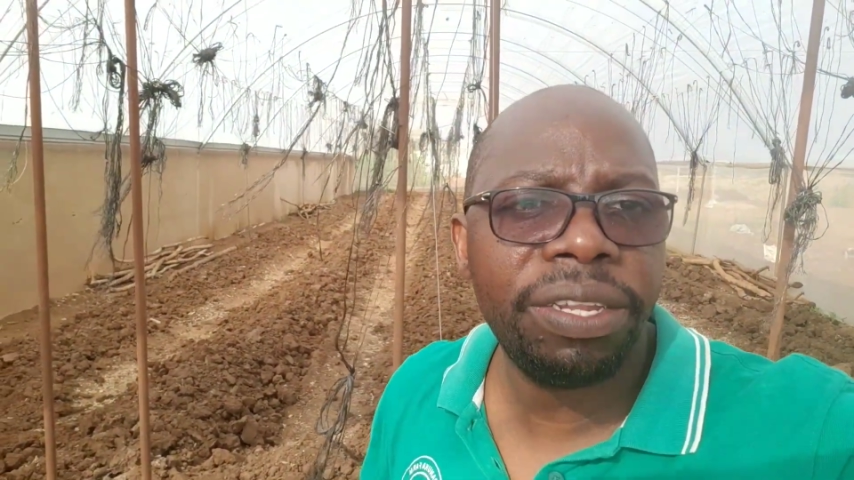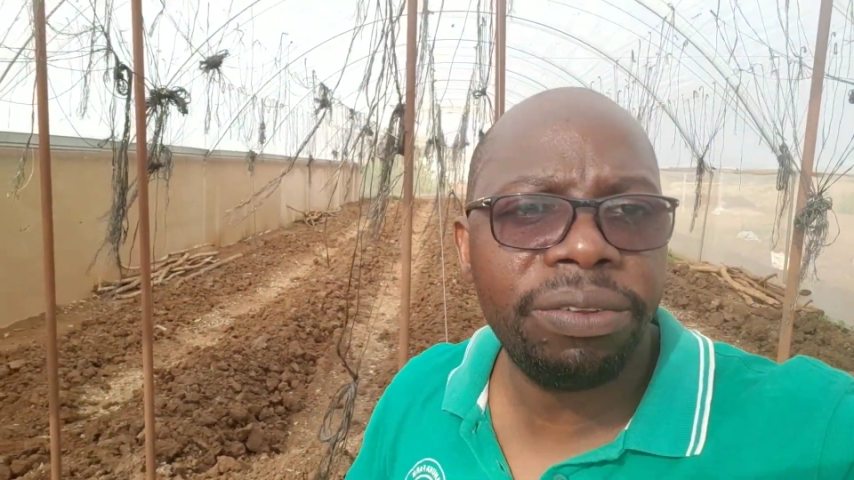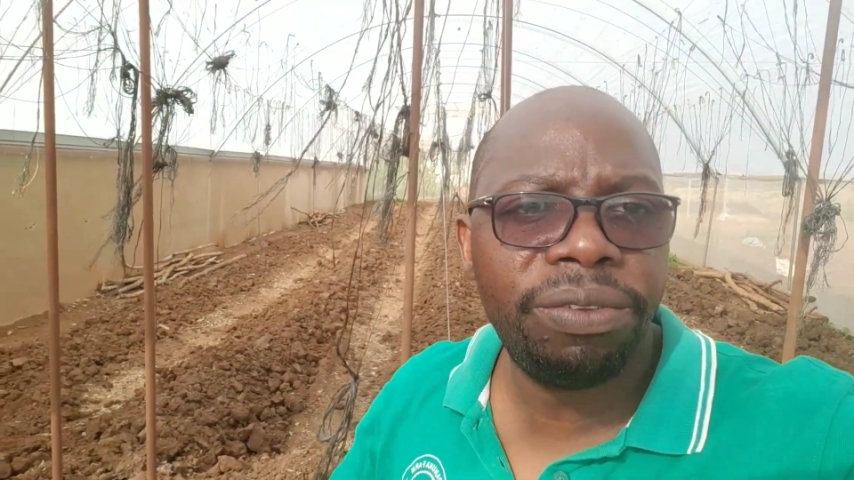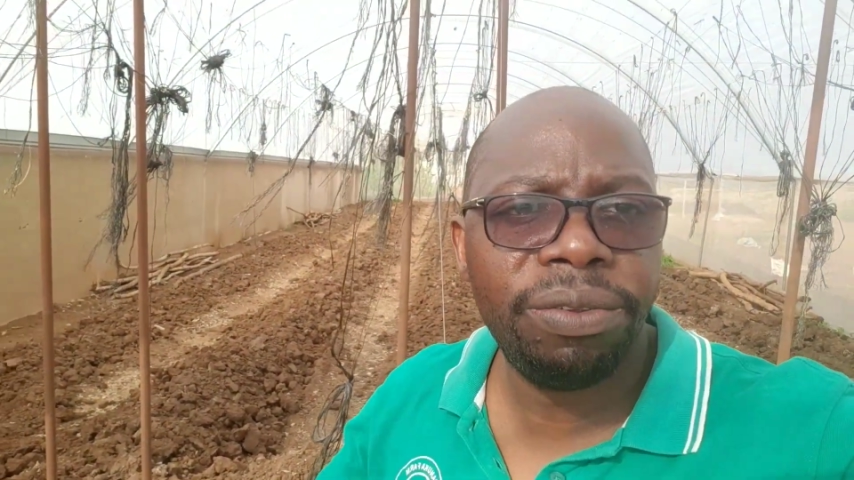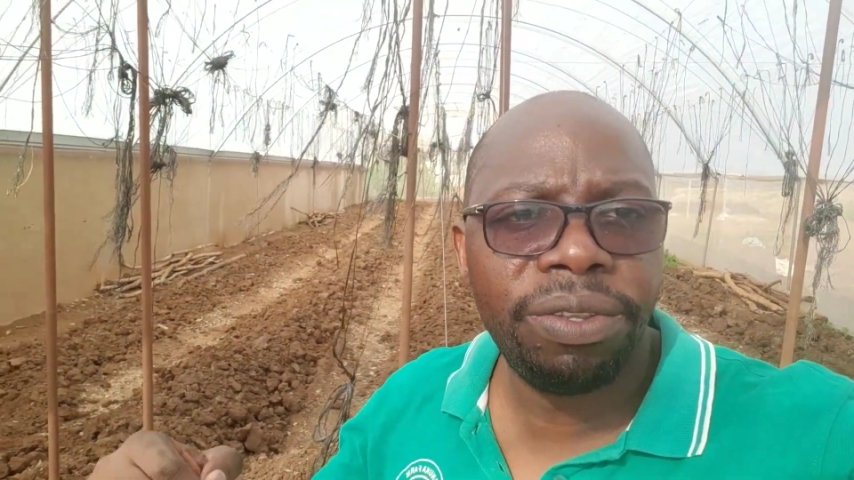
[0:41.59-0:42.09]
you
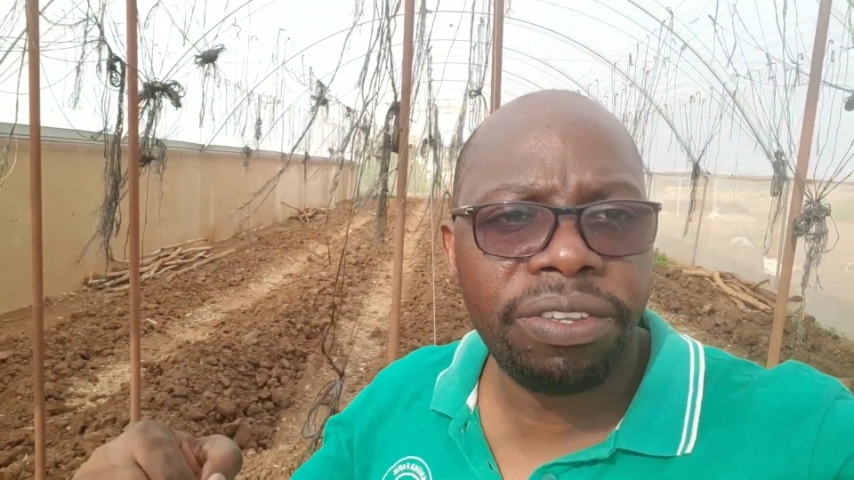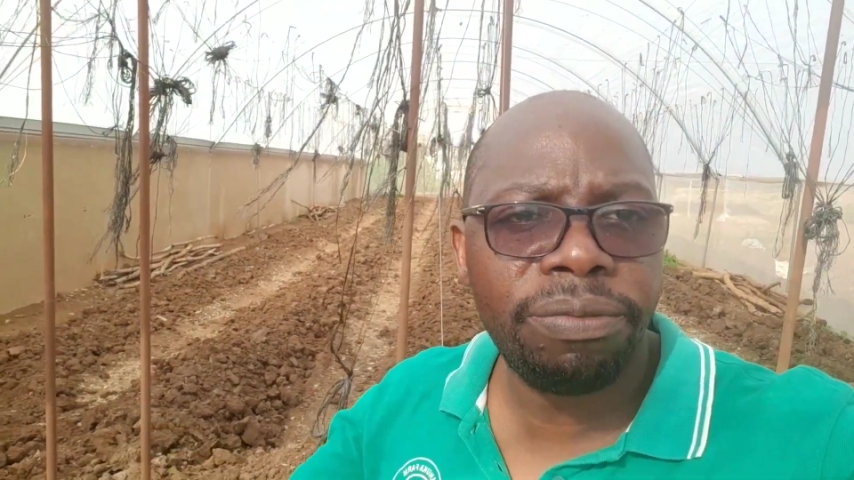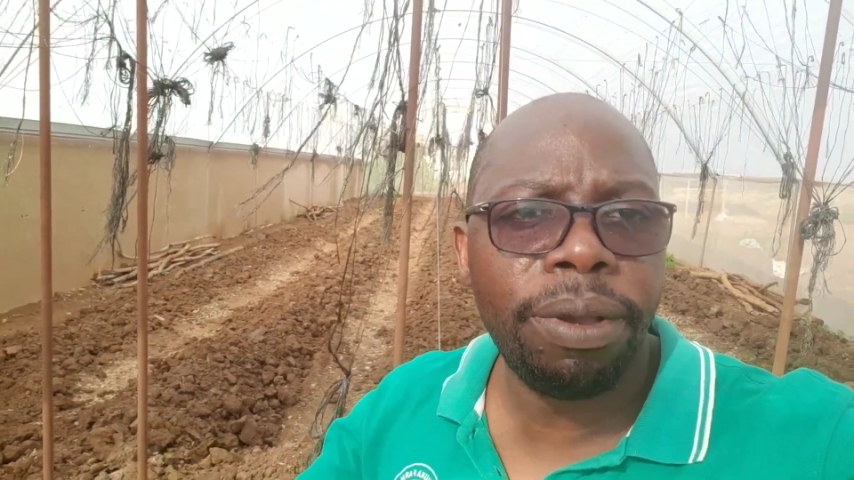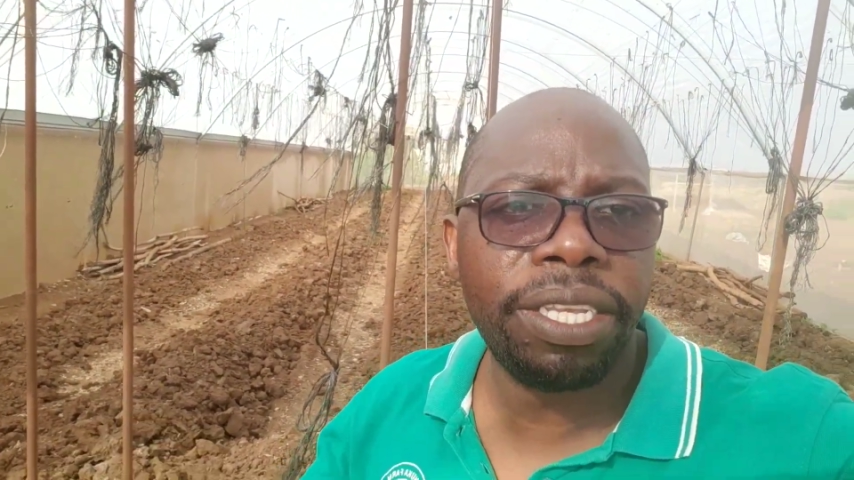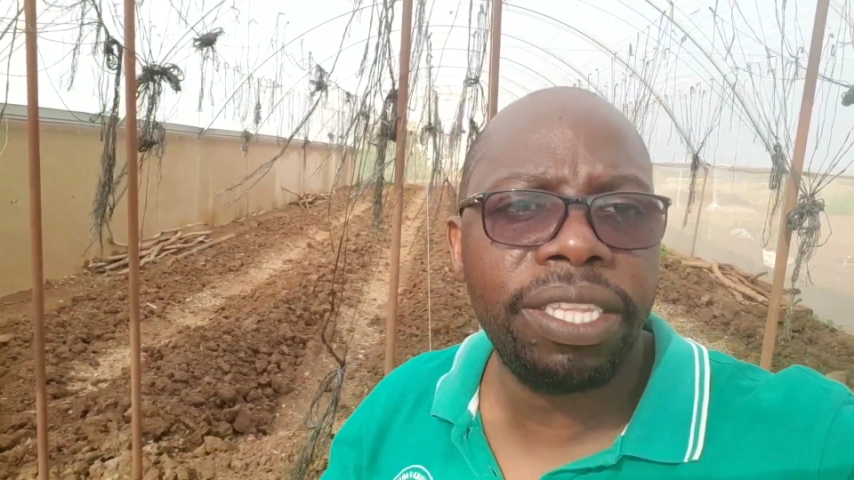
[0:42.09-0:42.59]
know to
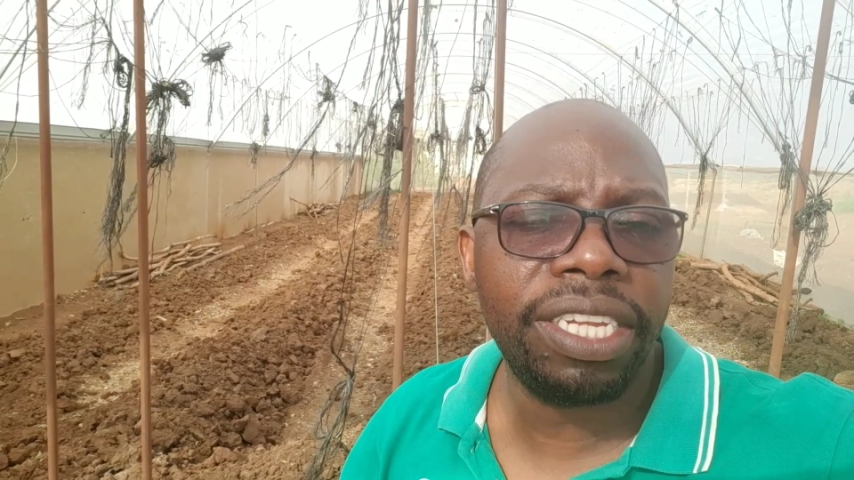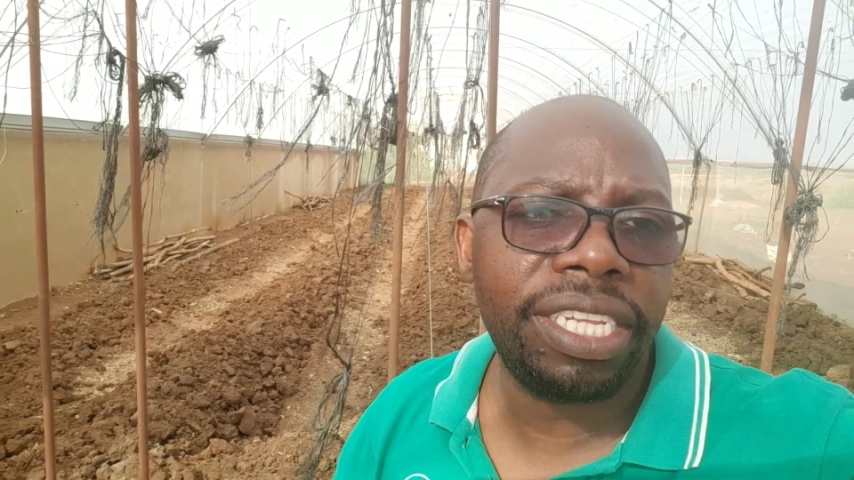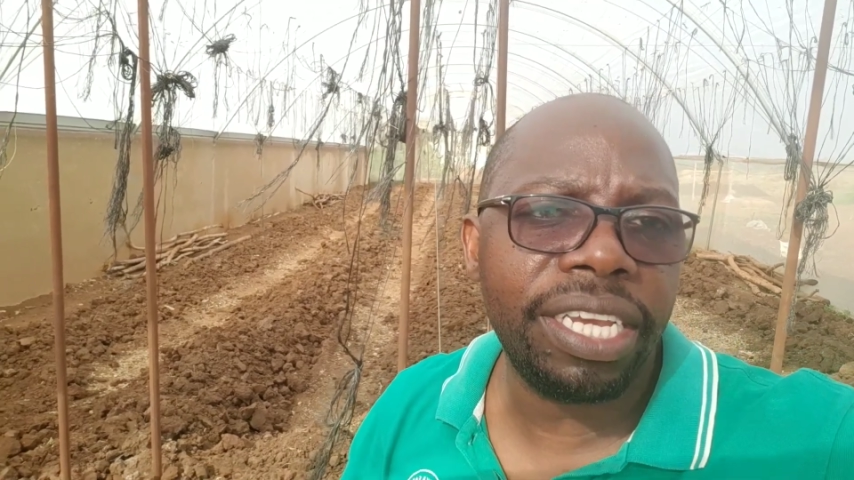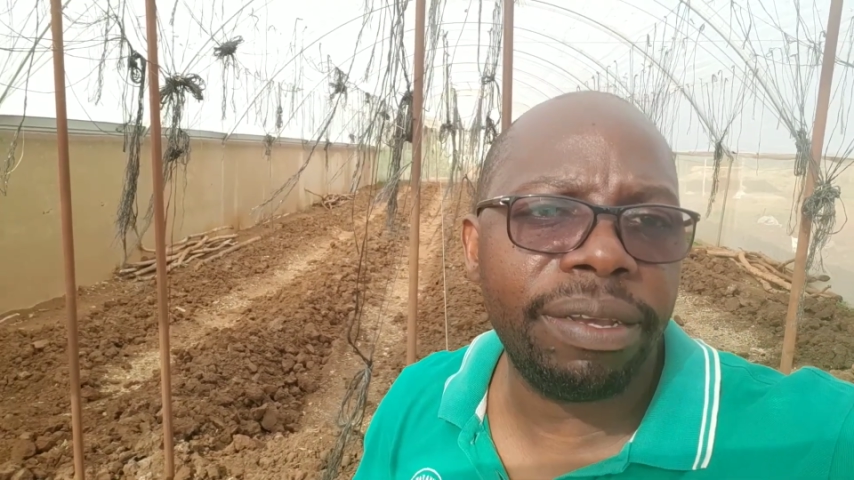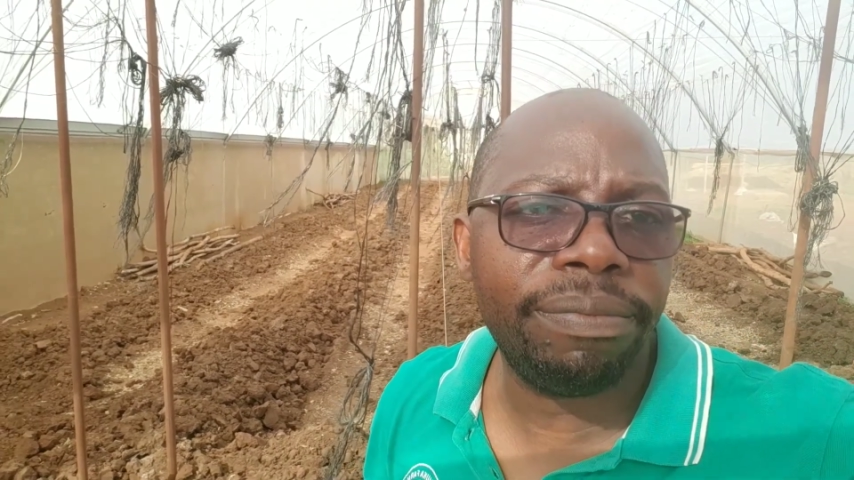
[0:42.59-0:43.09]
just smash that